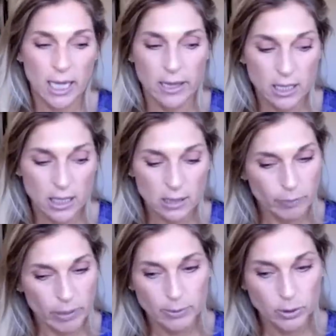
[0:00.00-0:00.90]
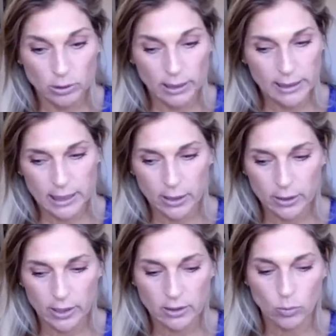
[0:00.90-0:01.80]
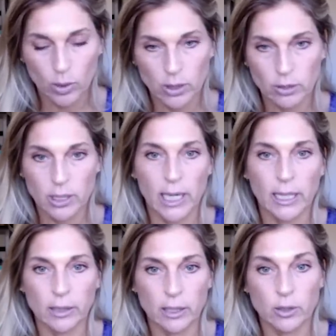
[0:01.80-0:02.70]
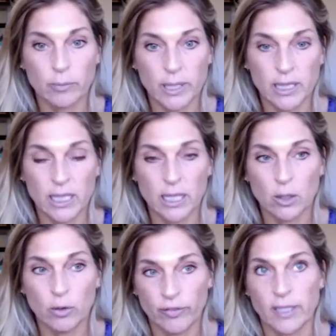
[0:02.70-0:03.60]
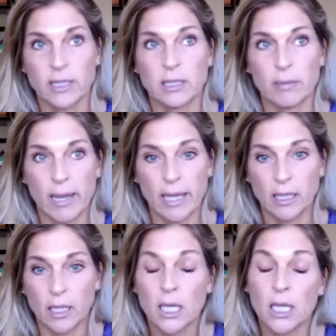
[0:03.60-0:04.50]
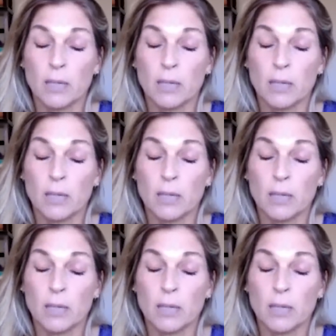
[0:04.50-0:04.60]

and this is people don't like to hear this when you're tired and you're busy, and no offense to men,